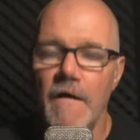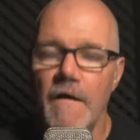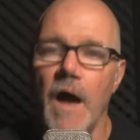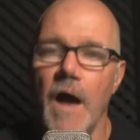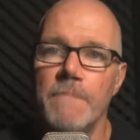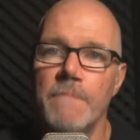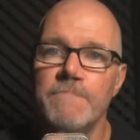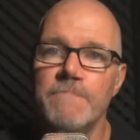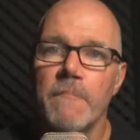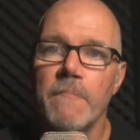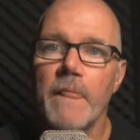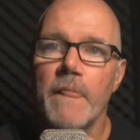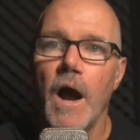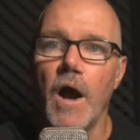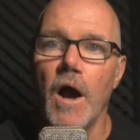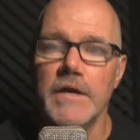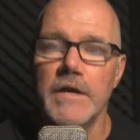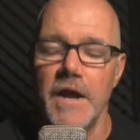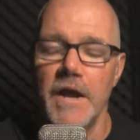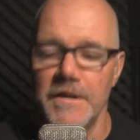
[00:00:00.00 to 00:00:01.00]

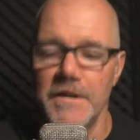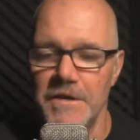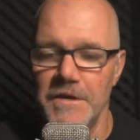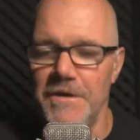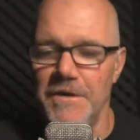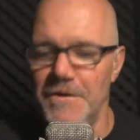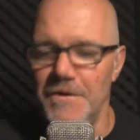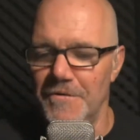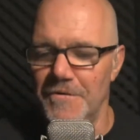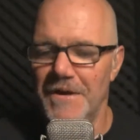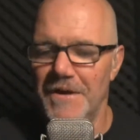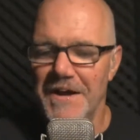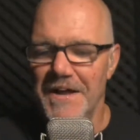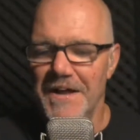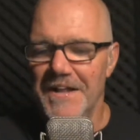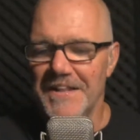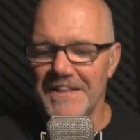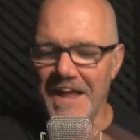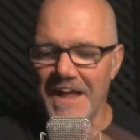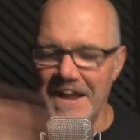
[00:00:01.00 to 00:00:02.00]
Or can you
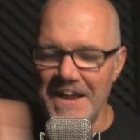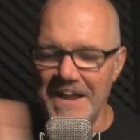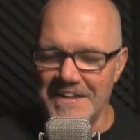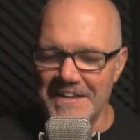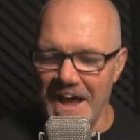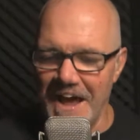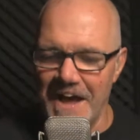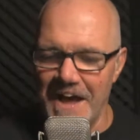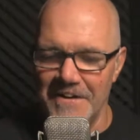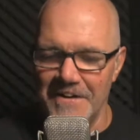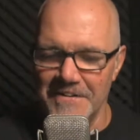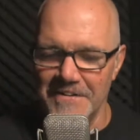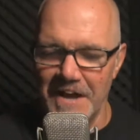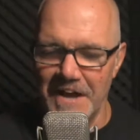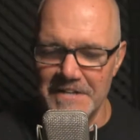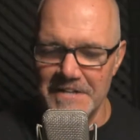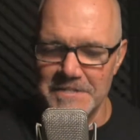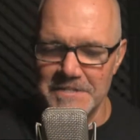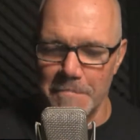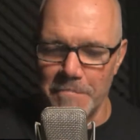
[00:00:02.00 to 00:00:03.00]
lay down
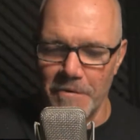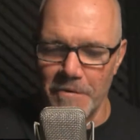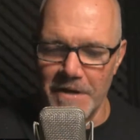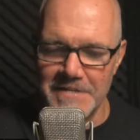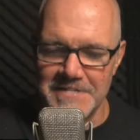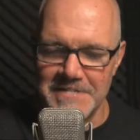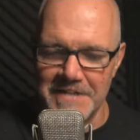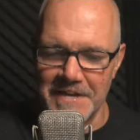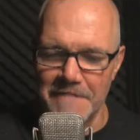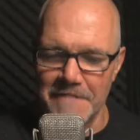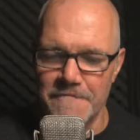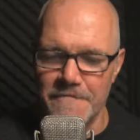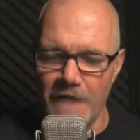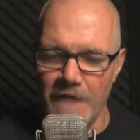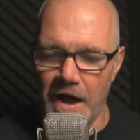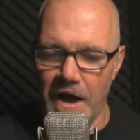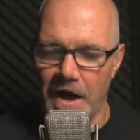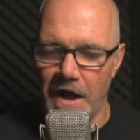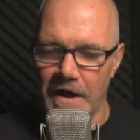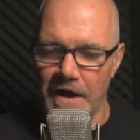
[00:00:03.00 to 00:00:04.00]
a suppressing
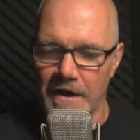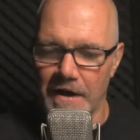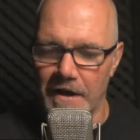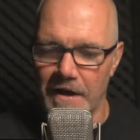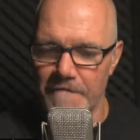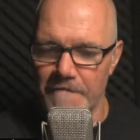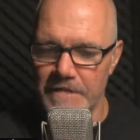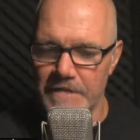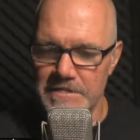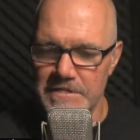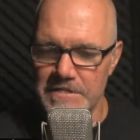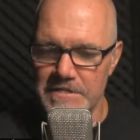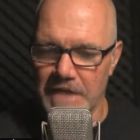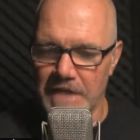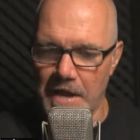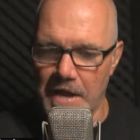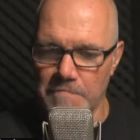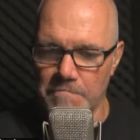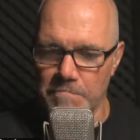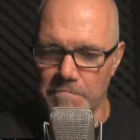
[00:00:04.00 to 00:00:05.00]
fog of this
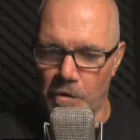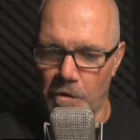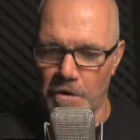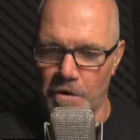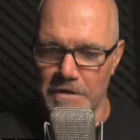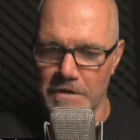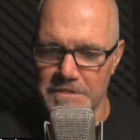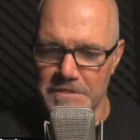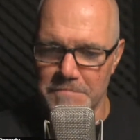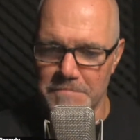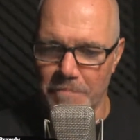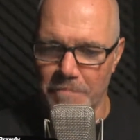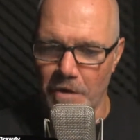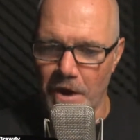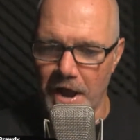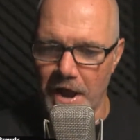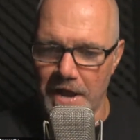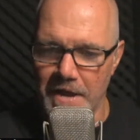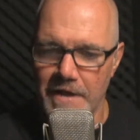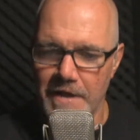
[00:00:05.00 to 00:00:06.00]
skateboard
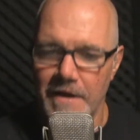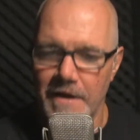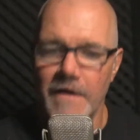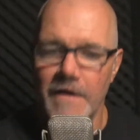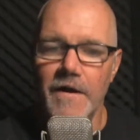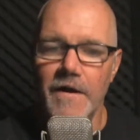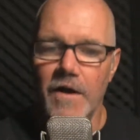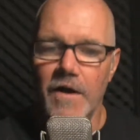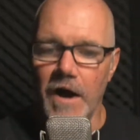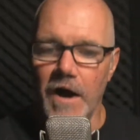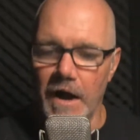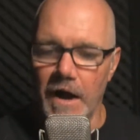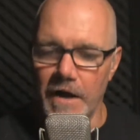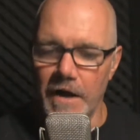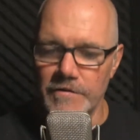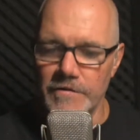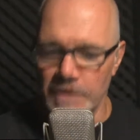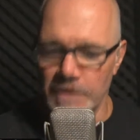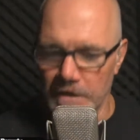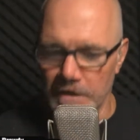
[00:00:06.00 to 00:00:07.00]
spray
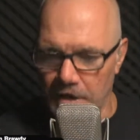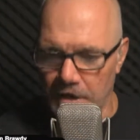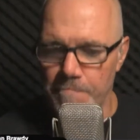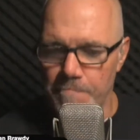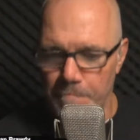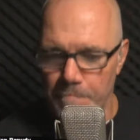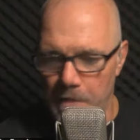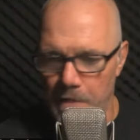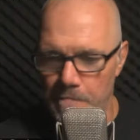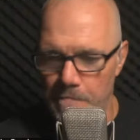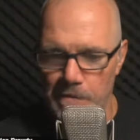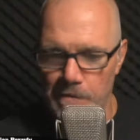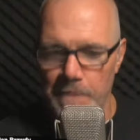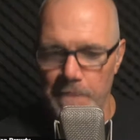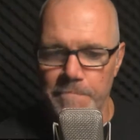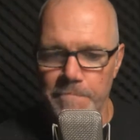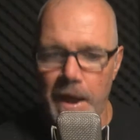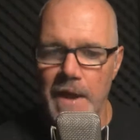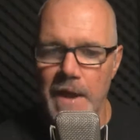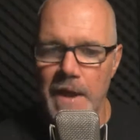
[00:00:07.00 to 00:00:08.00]
to keep people
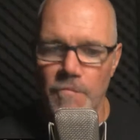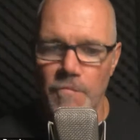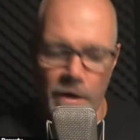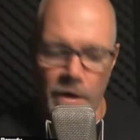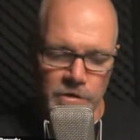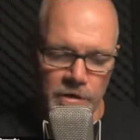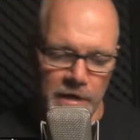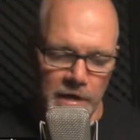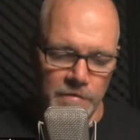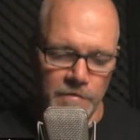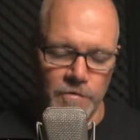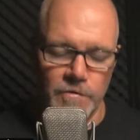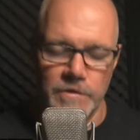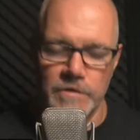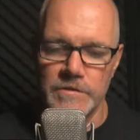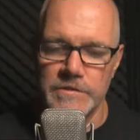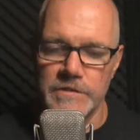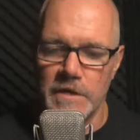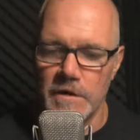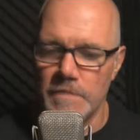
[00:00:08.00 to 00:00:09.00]
at bay while you're getting through
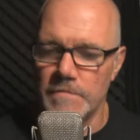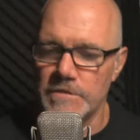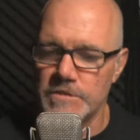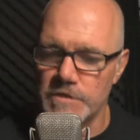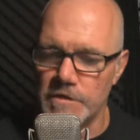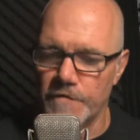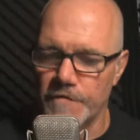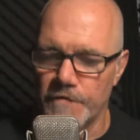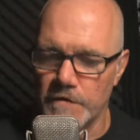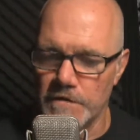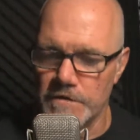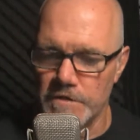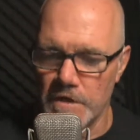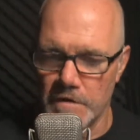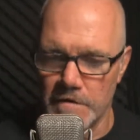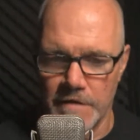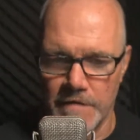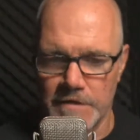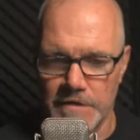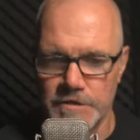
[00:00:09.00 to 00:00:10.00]
your tiramisu for
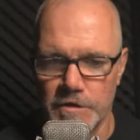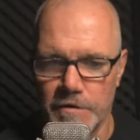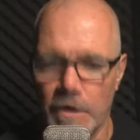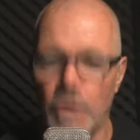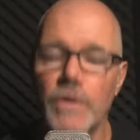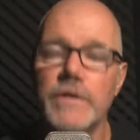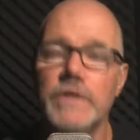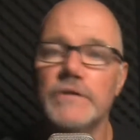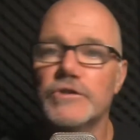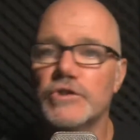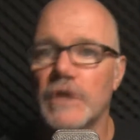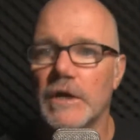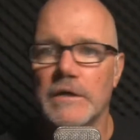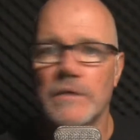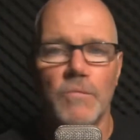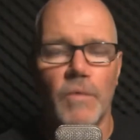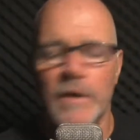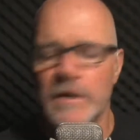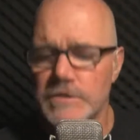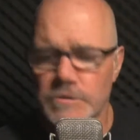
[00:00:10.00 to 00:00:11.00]
dessert? I think it's a great, or your chicken
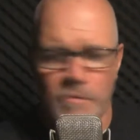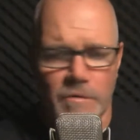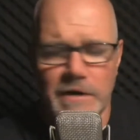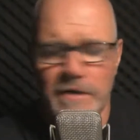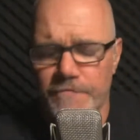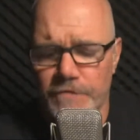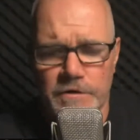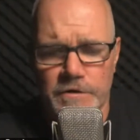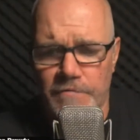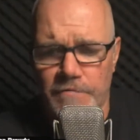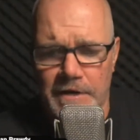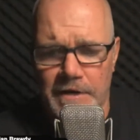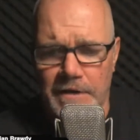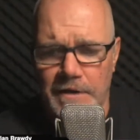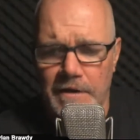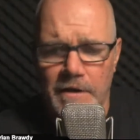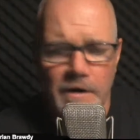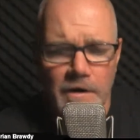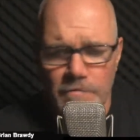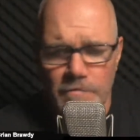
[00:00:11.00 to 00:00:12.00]
wings, whatever you're
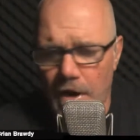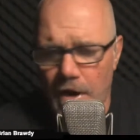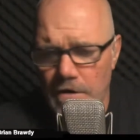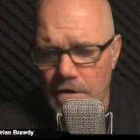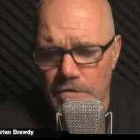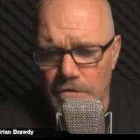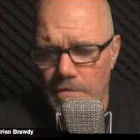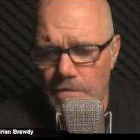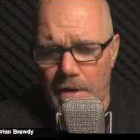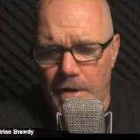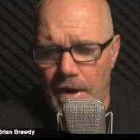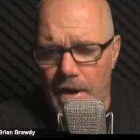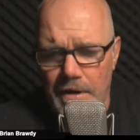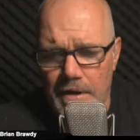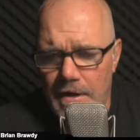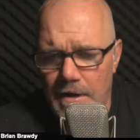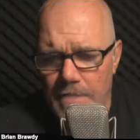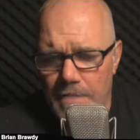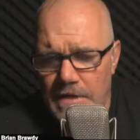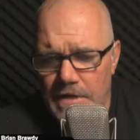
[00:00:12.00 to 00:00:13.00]
eating, right? Who am I?
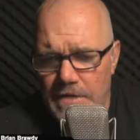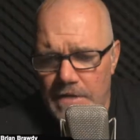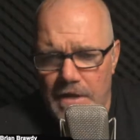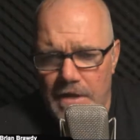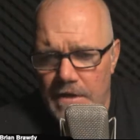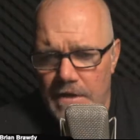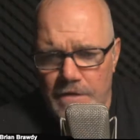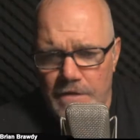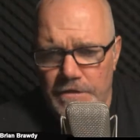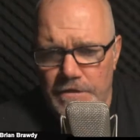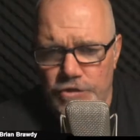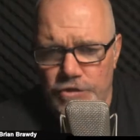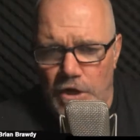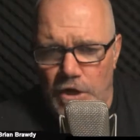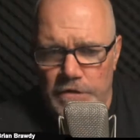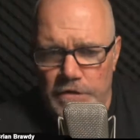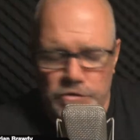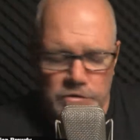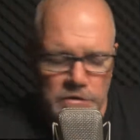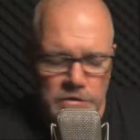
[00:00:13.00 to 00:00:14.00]
I'm not here to
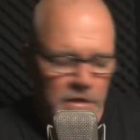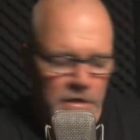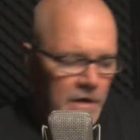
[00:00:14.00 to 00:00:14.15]
judge.